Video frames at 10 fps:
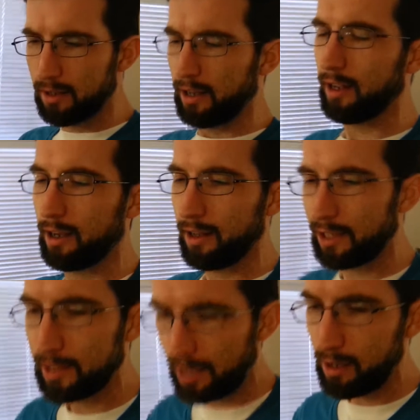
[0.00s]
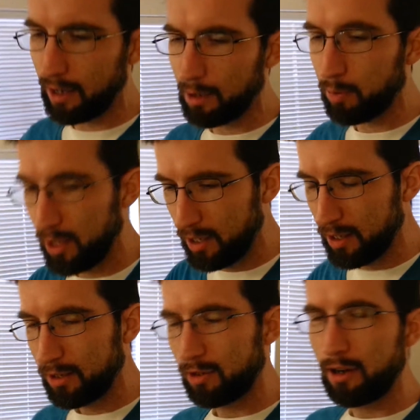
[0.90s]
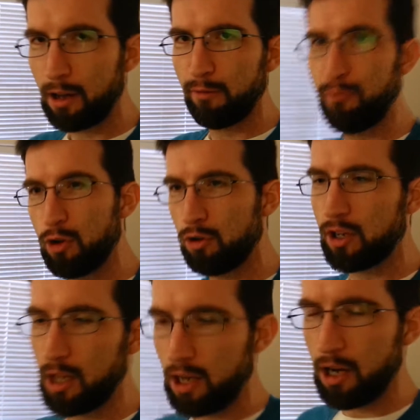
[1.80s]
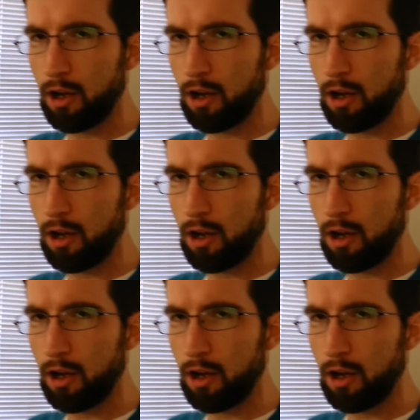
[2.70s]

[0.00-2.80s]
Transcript: I like standing up so that all the food can,